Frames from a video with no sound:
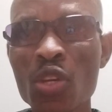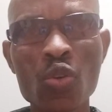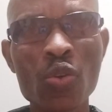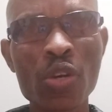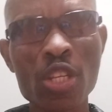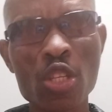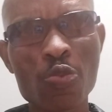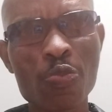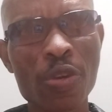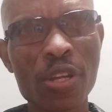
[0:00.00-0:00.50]

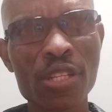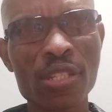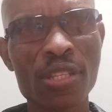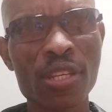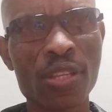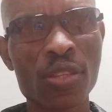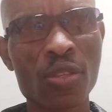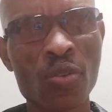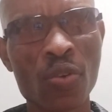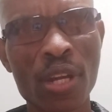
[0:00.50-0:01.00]
U.S.
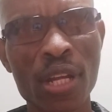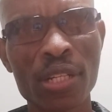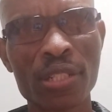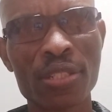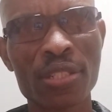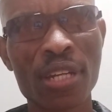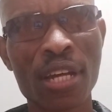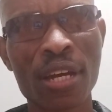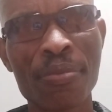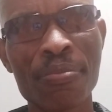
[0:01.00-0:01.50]
President
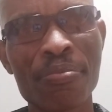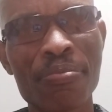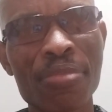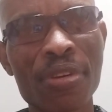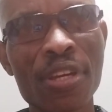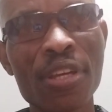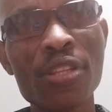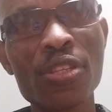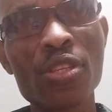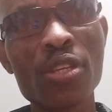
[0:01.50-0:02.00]
Donald Trump,
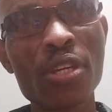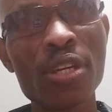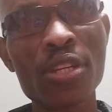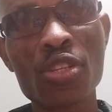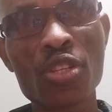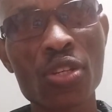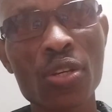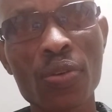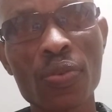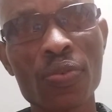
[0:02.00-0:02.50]

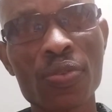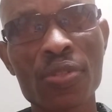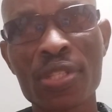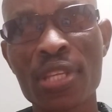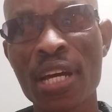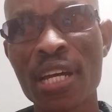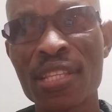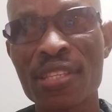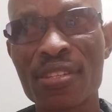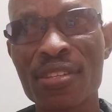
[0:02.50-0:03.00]
it shows
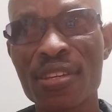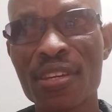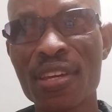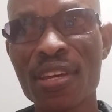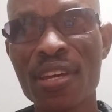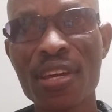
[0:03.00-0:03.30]
that